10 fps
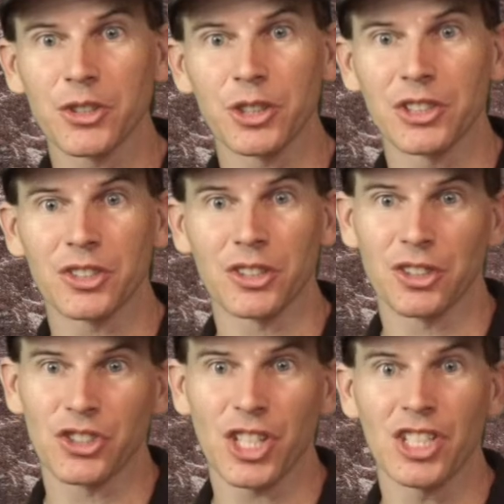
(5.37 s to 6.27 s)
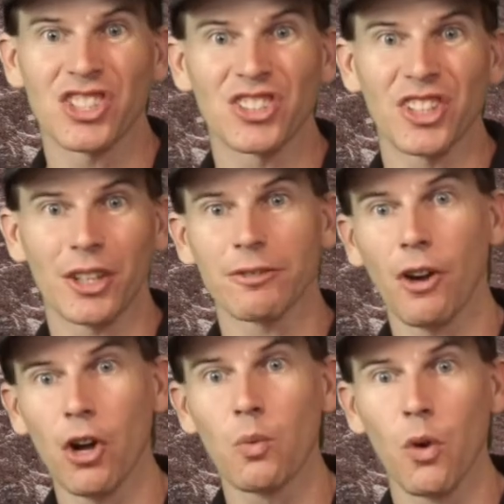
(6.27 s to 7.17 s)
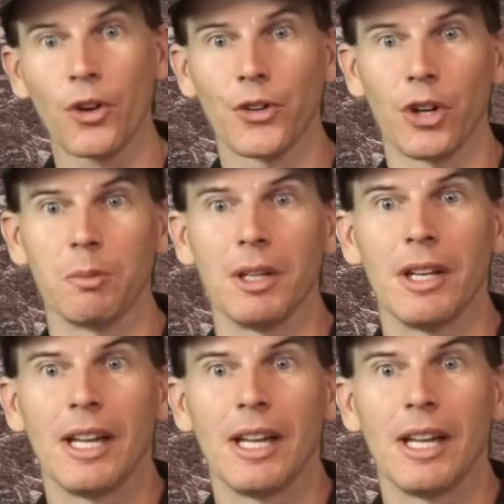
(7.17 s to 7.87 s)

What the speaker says: trees start to change into their fall wardrobe.